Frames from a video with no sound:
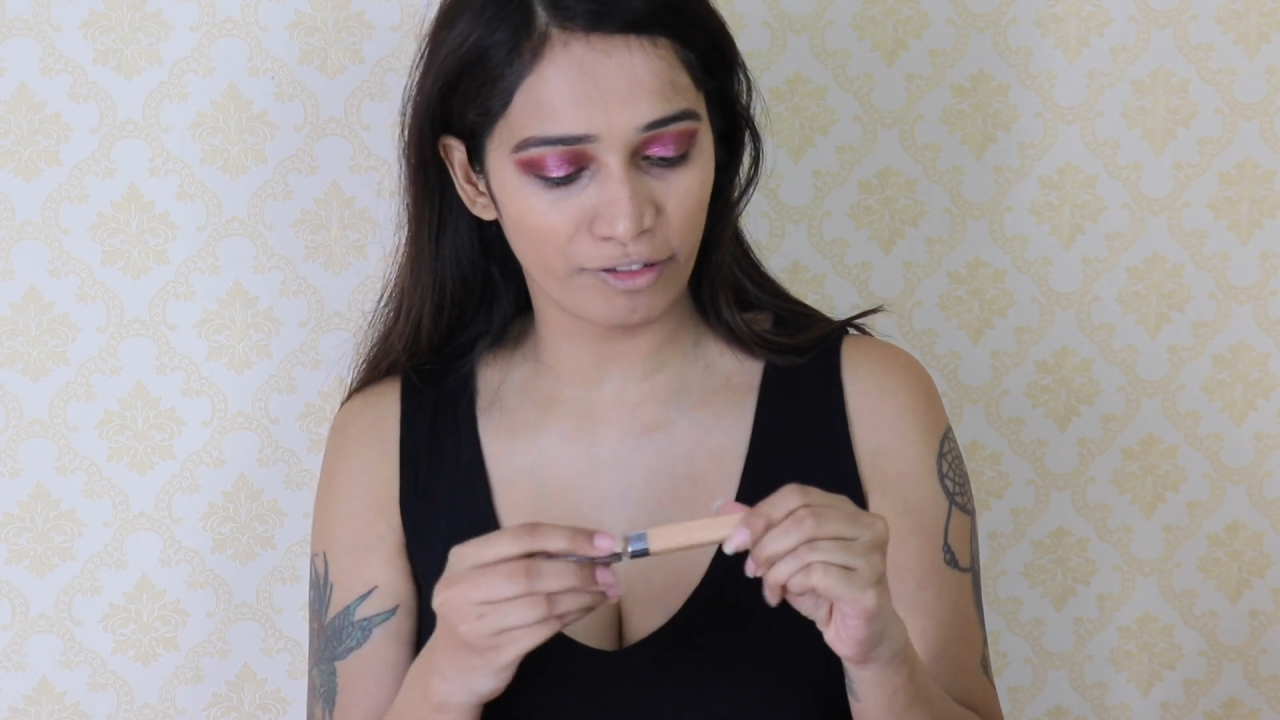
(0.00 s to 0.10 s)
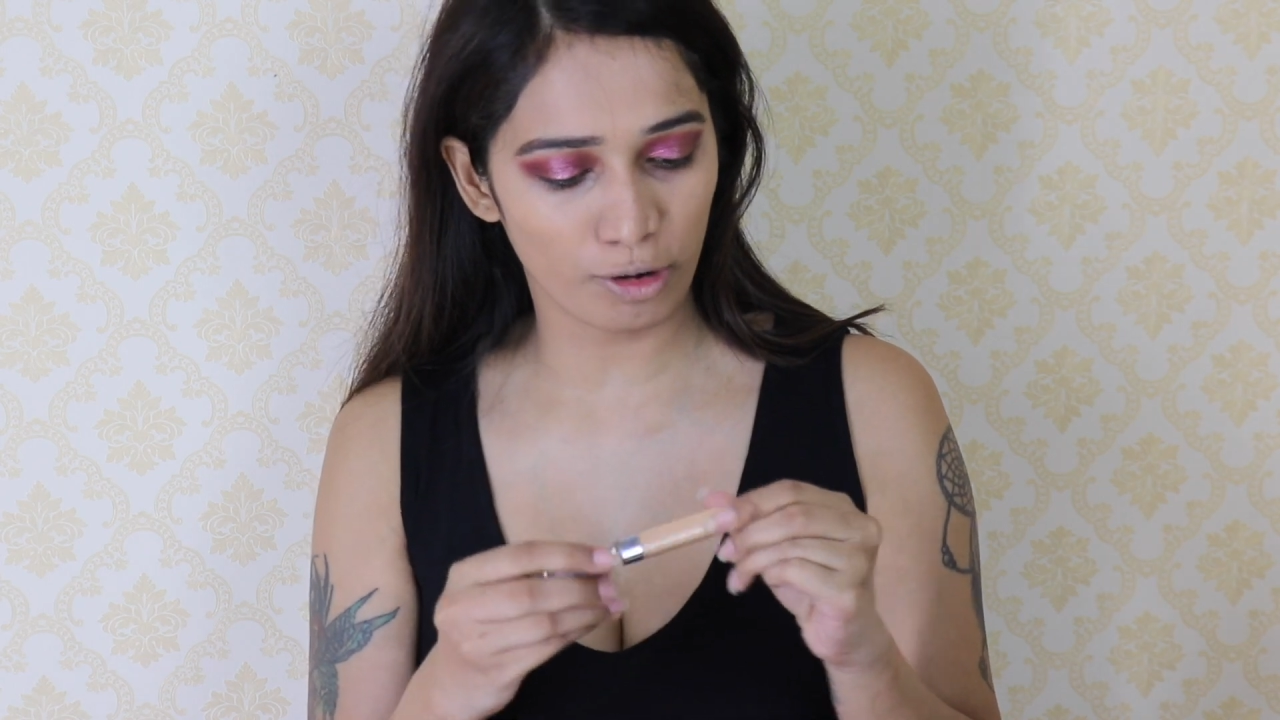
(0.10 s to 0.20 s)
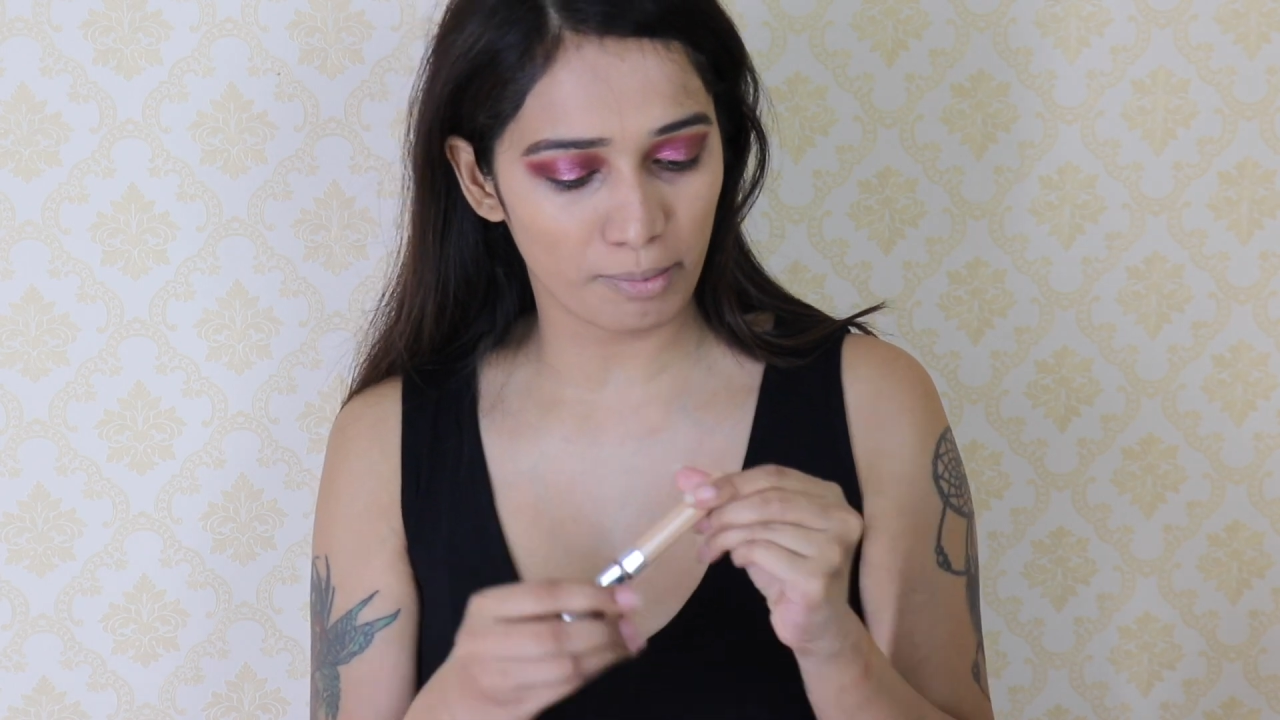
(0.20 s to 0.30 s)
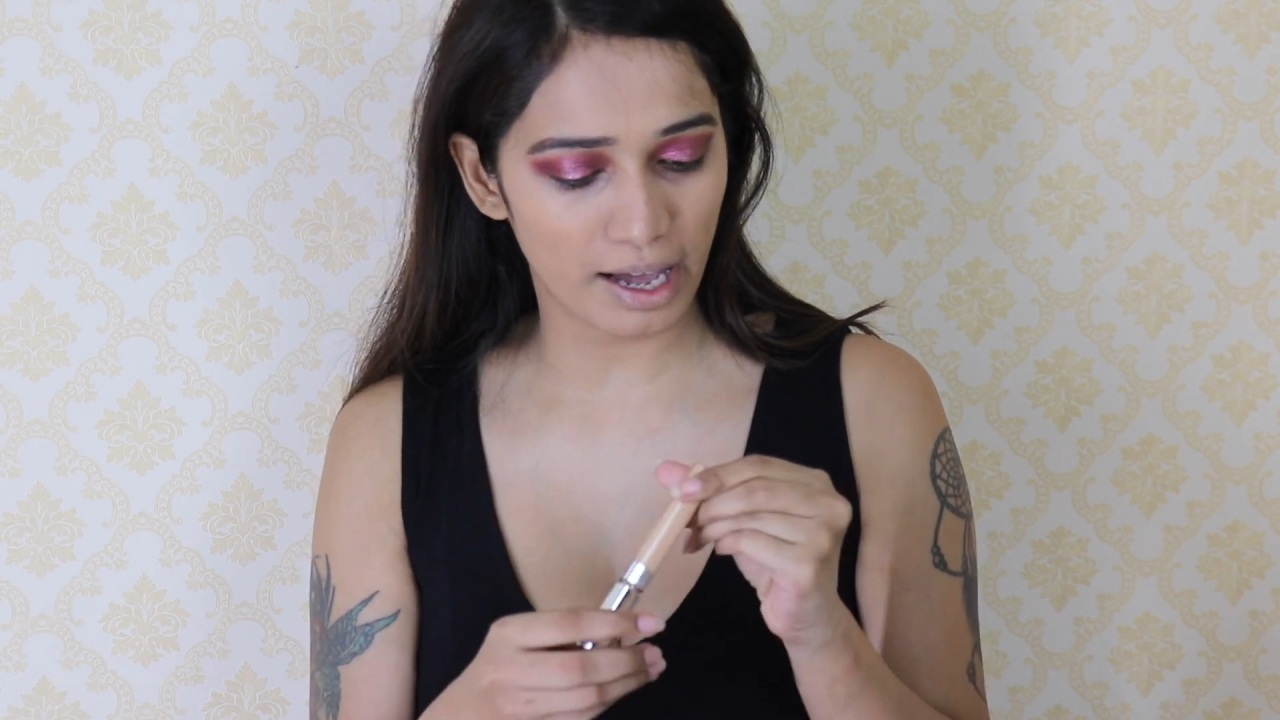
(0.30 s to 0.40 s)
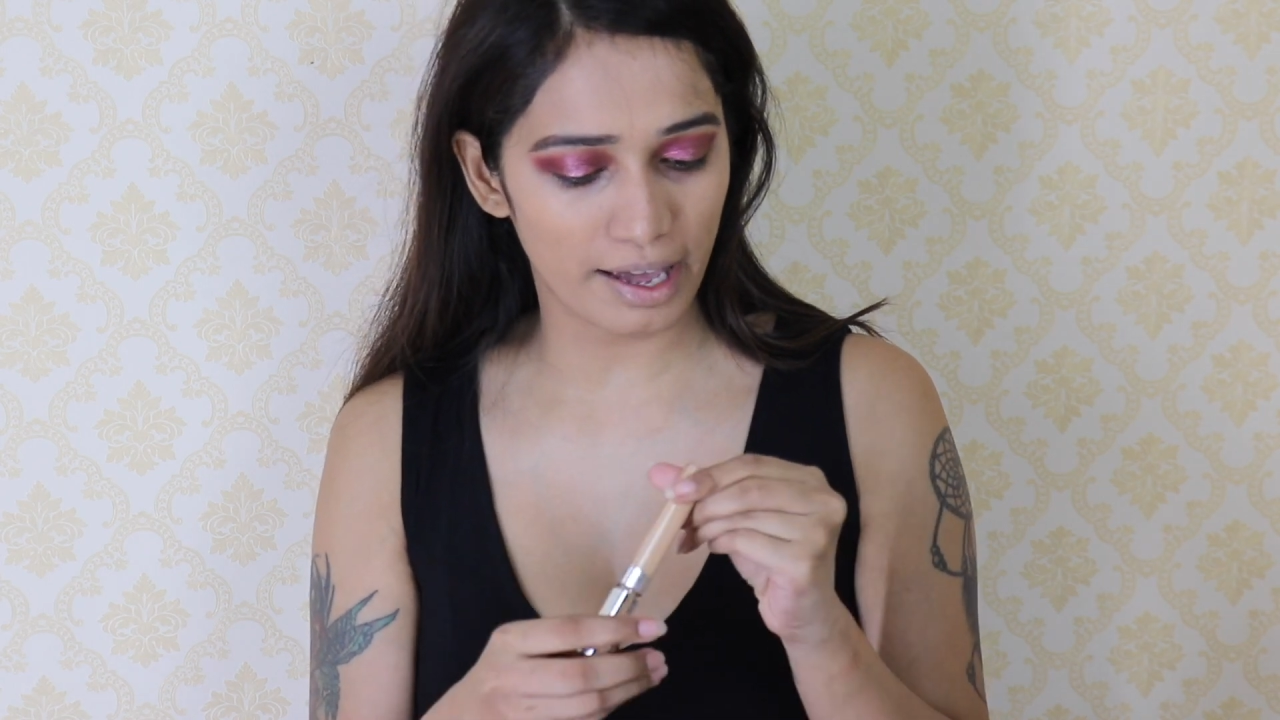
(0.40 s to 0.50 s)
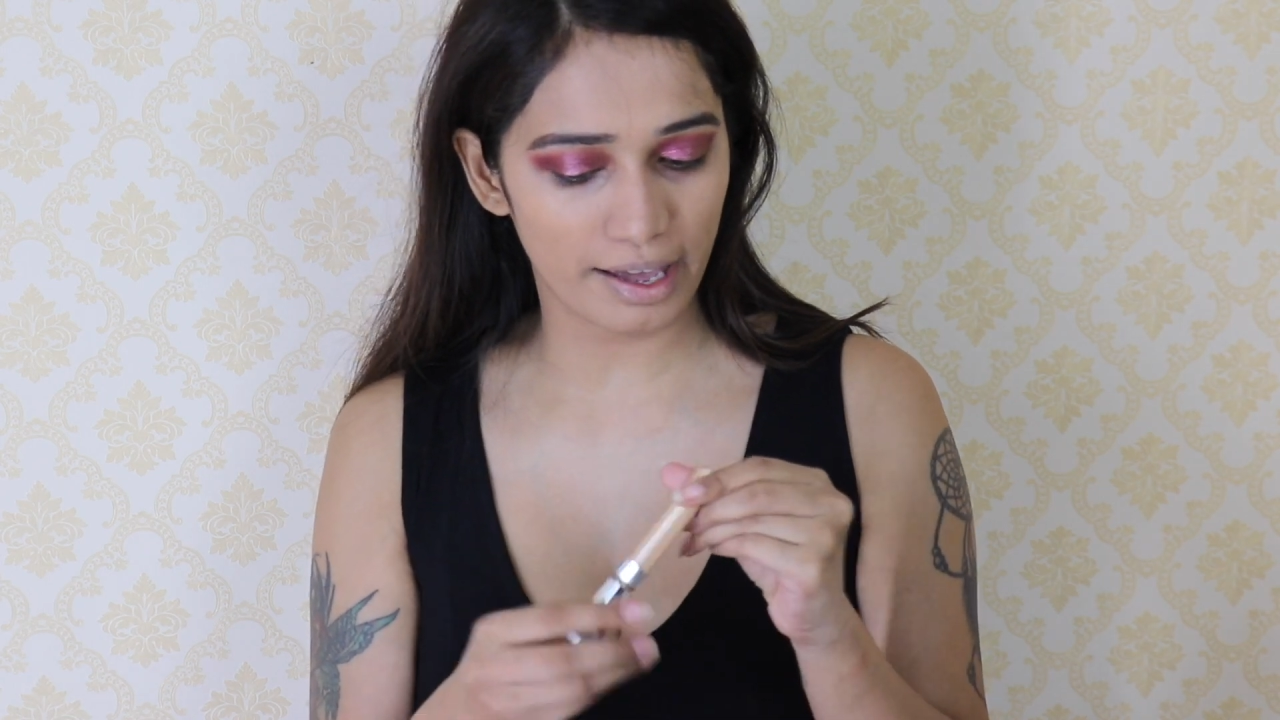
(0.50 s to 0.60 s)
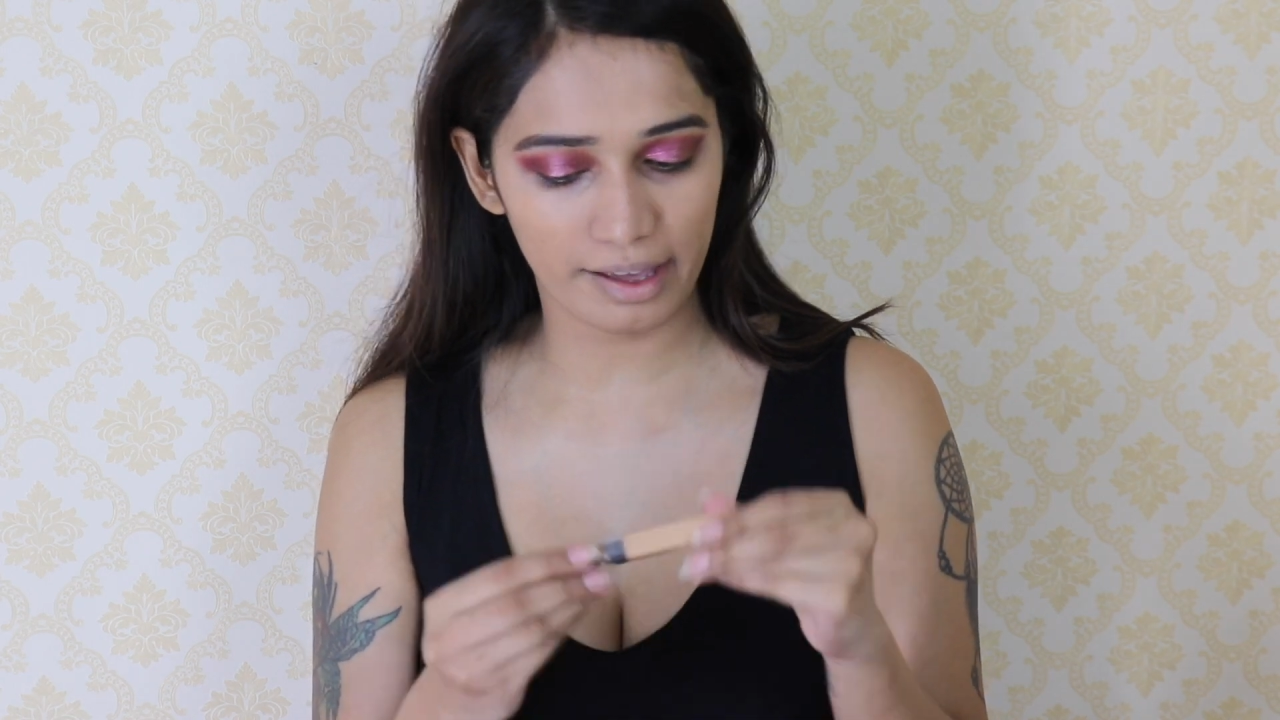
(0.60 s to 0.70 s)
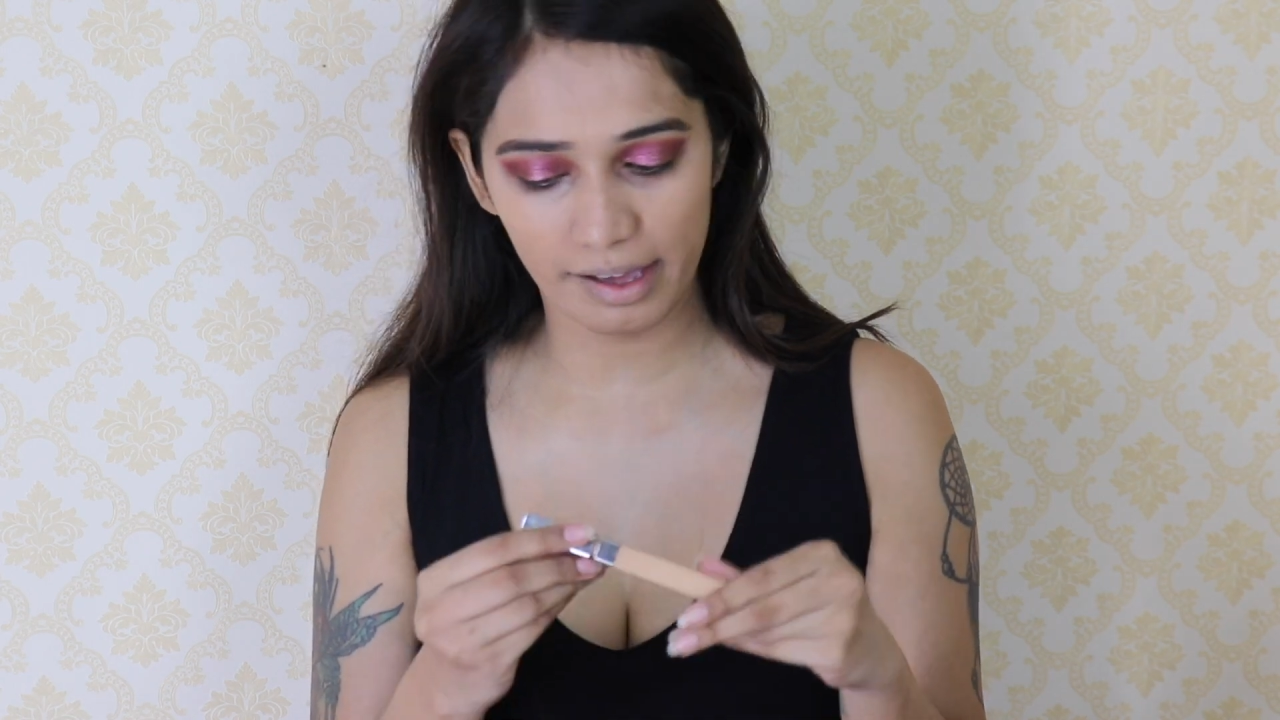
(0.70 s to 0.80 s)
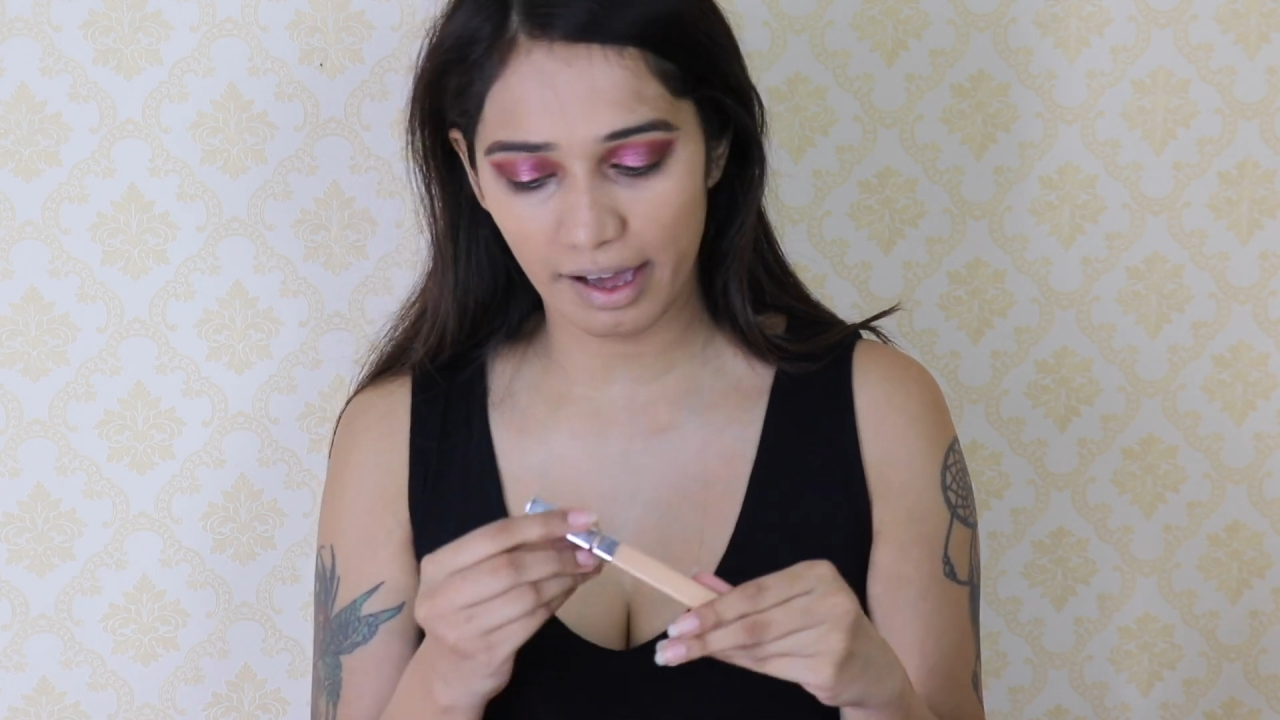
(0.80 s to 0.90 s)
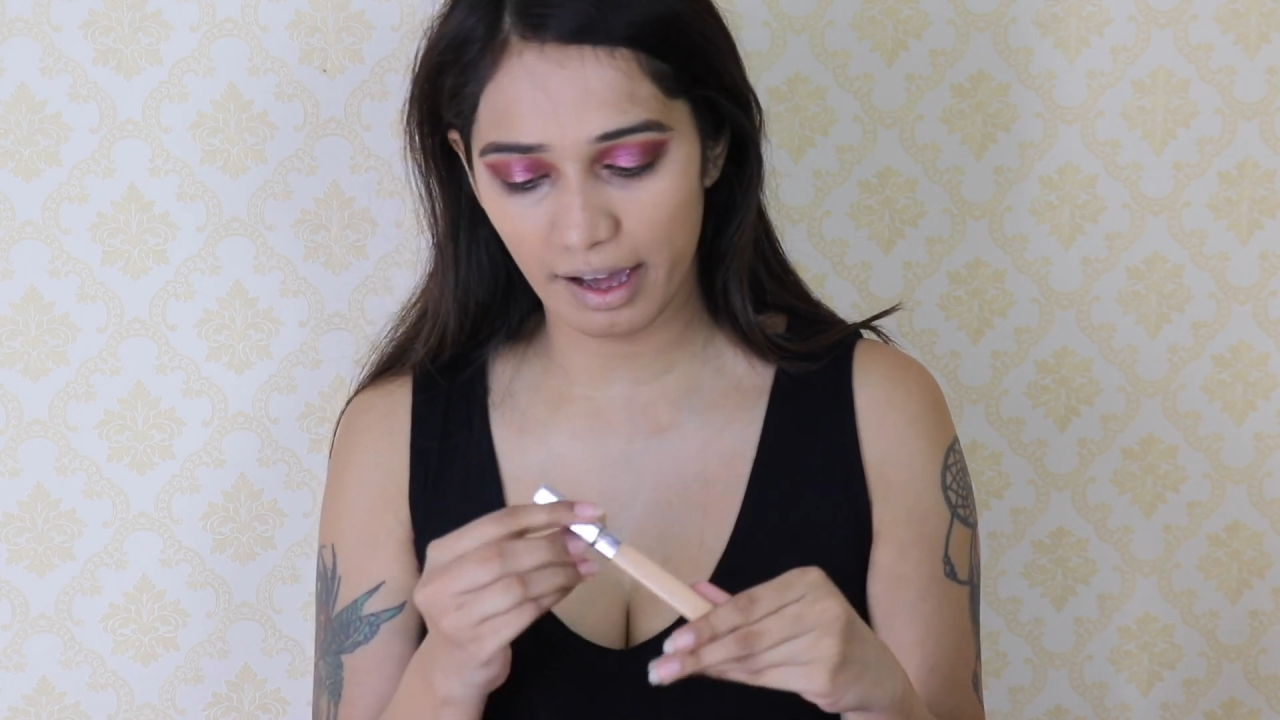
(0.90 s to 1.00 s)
for my